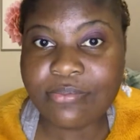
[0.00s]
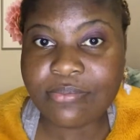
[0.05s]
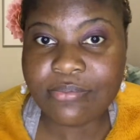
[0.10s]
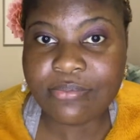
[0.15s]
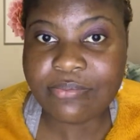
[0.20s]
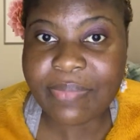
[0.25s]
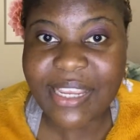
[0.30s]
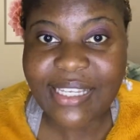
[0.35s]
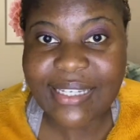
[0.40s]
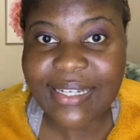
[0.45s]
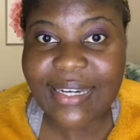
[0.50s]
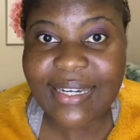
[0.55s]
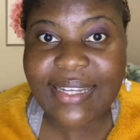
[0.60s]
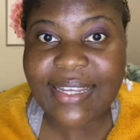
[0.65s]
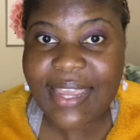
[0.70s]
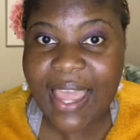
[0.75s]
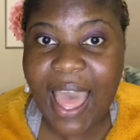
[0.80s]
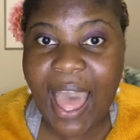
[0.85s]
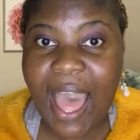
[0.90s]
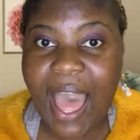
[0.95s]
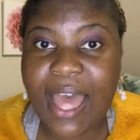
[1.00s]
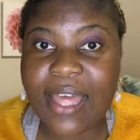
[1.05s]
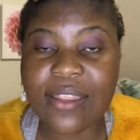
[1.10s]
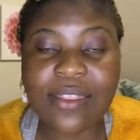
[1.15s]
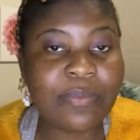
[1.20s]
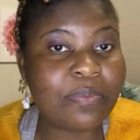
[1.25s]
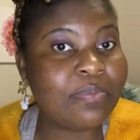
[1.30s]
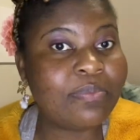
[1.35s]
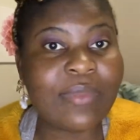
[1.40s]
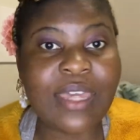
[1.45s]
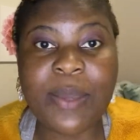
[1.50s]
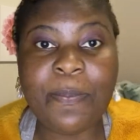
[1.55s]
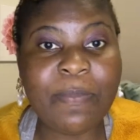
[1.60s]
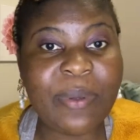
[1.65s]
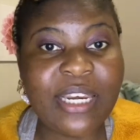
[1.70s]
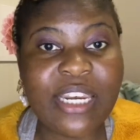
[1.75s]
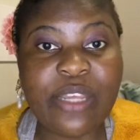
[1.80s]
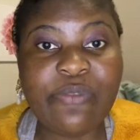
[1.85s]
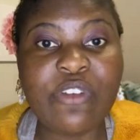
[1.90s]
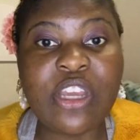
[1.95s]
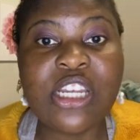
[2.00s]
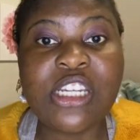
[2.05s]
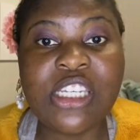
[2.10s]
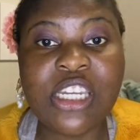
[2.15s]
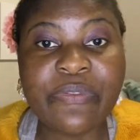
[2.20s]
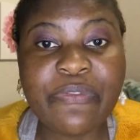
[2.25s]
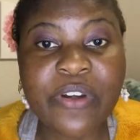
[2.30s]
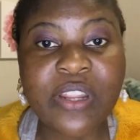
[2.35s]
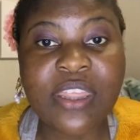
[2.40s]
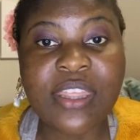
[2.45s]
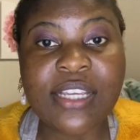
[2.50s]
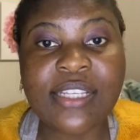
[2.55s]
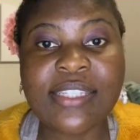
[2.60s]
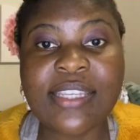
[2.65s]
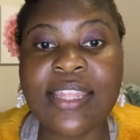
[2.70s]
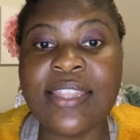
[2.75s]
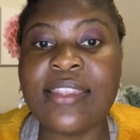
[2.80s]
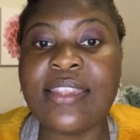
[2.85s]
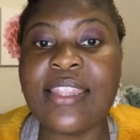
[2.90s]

basically, they believe in different things, and